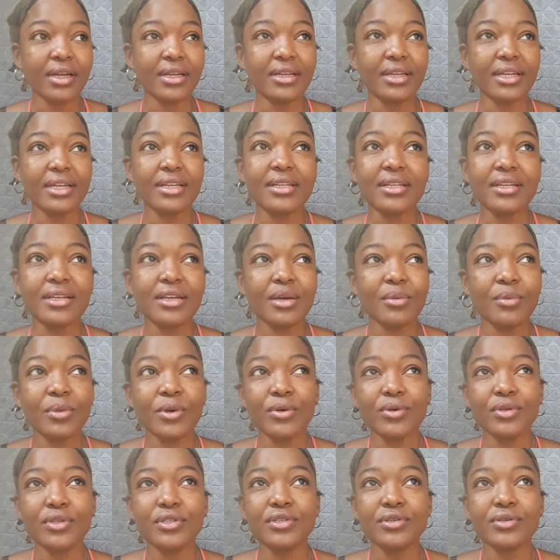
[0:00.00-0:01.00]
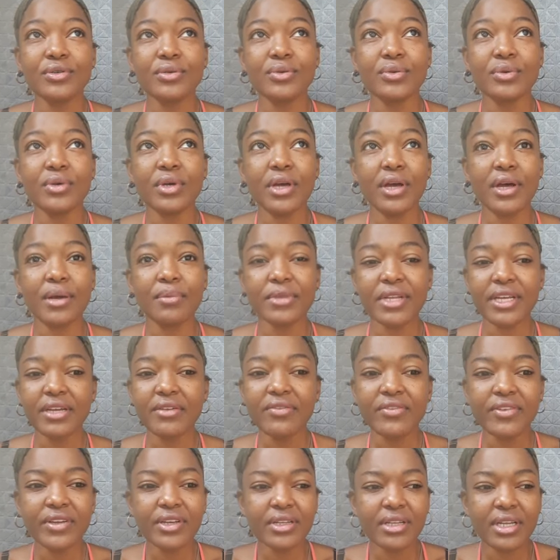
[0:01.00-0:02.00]
they think about you um they
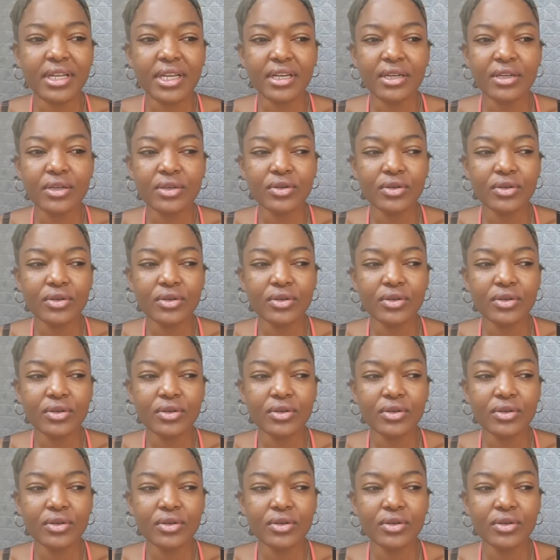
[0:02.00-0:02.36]
feel like